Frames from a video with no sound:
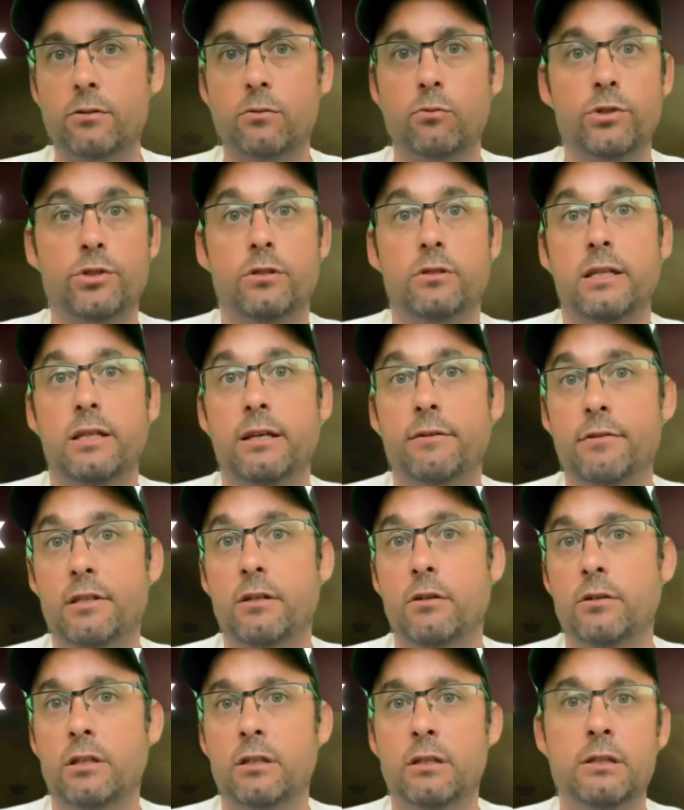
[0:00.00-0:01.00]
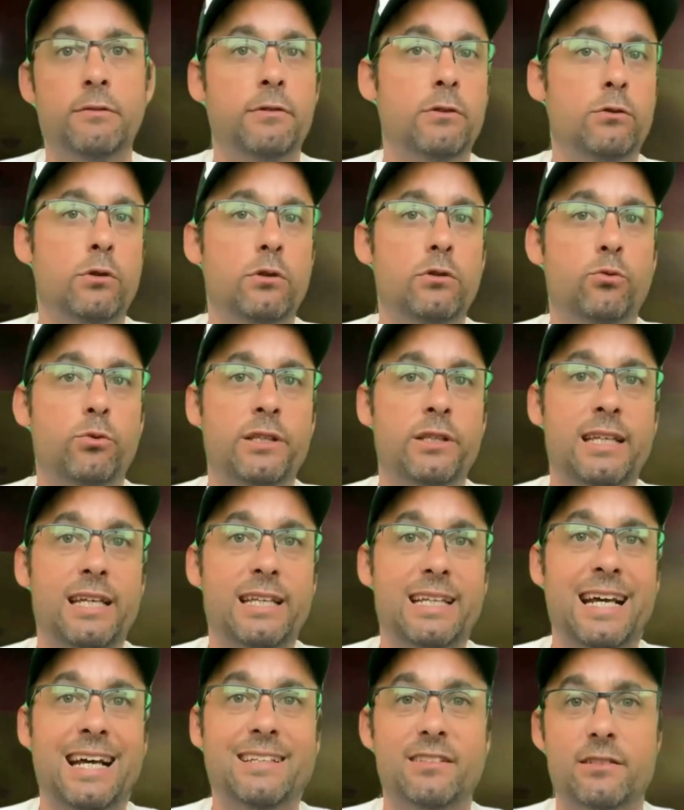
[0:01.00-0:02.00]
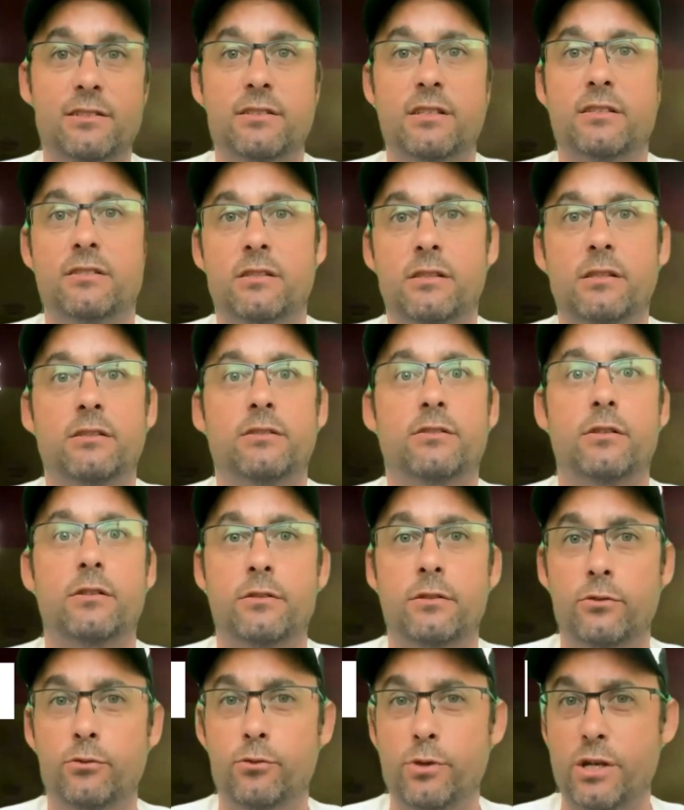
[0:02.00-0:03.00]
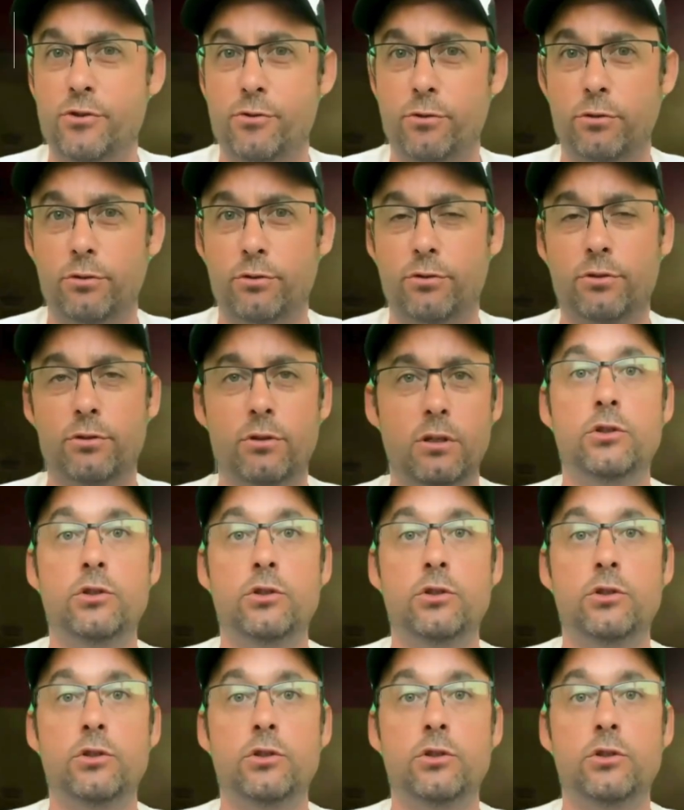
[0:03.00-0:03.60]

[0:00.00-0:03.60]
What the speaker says: which is levied on individuals with net assets exceeding certain thresholds,